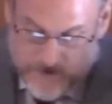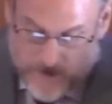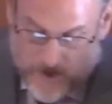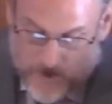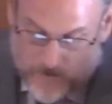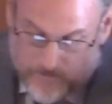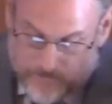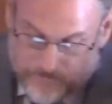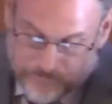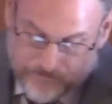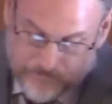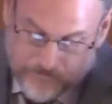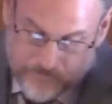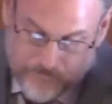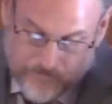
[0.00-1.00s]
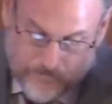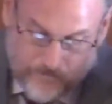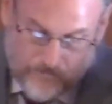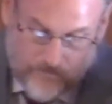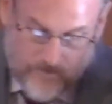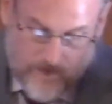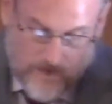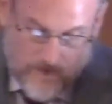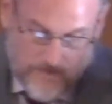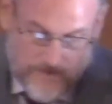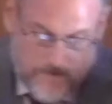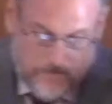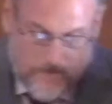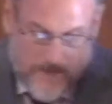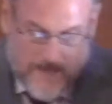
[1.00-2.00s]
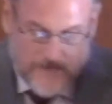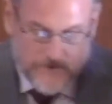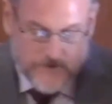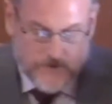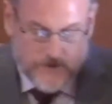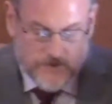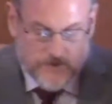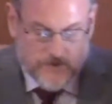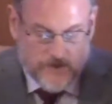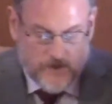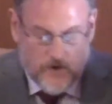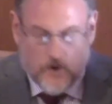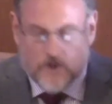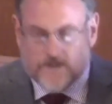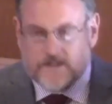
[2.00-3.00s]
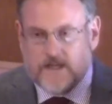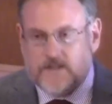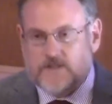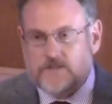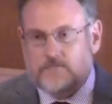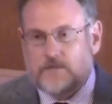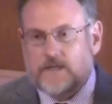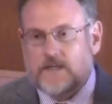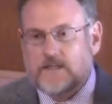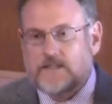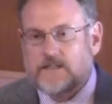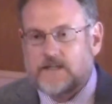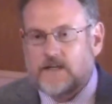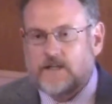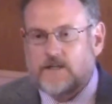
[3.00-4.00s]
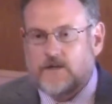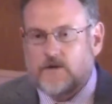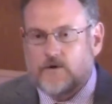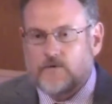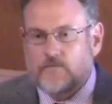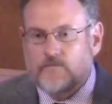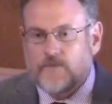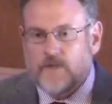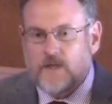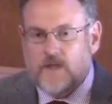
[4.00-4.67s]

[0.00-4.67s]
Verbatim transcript: And so the passages in the Old Testament continue